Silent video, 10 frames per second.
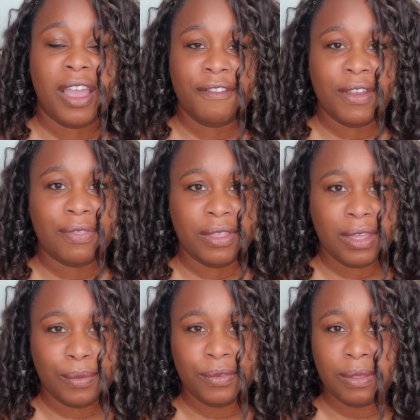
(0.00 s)
I found that
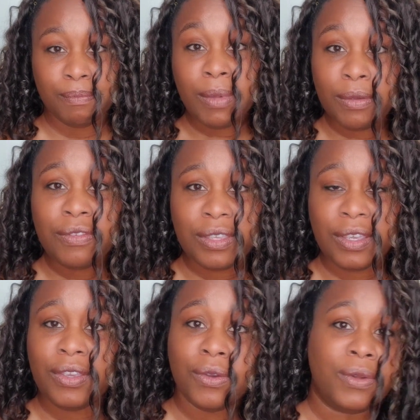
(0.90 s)
that was the most
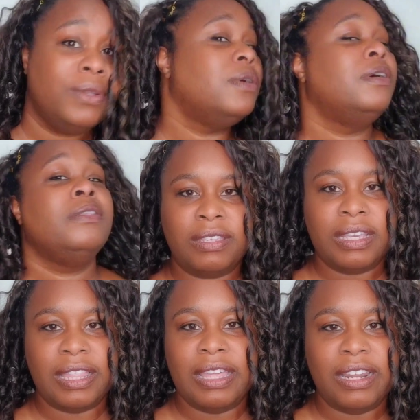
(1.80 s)
secure knot,
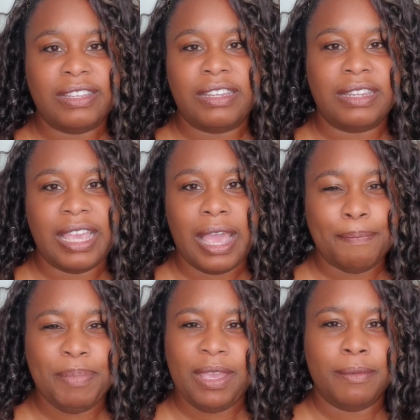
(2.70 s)
and then I didn't get a
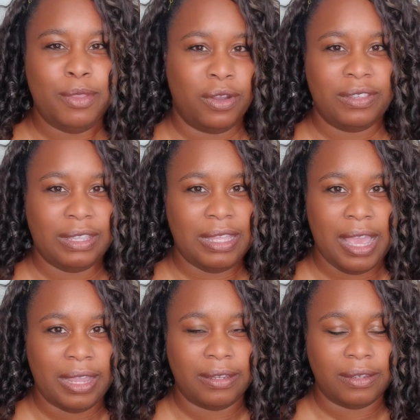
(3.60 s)
big knot at the
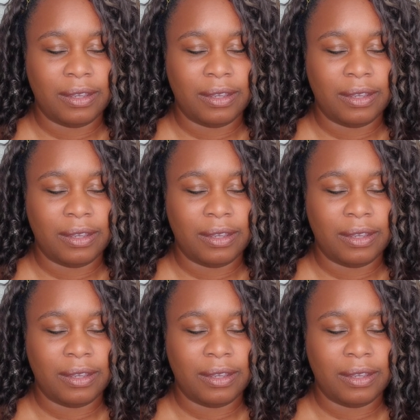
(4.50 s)
end.